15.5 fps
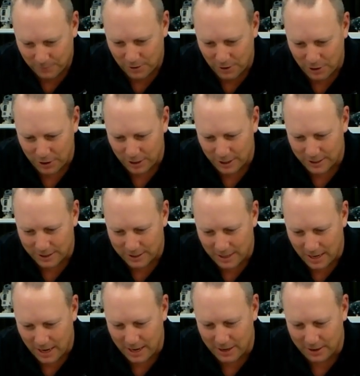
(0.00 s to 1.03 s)
earlier today,
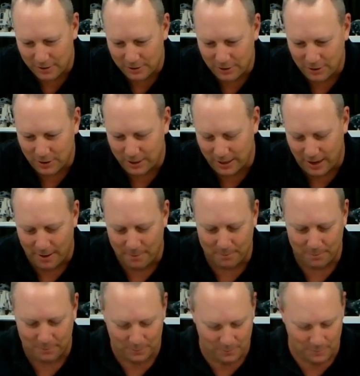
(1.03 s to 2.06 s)
and
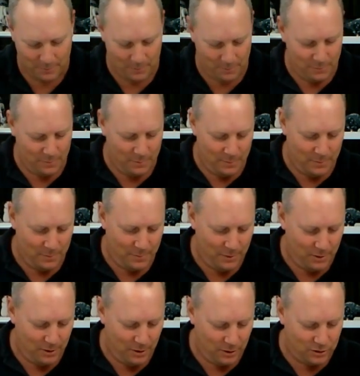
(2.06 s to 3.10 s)
I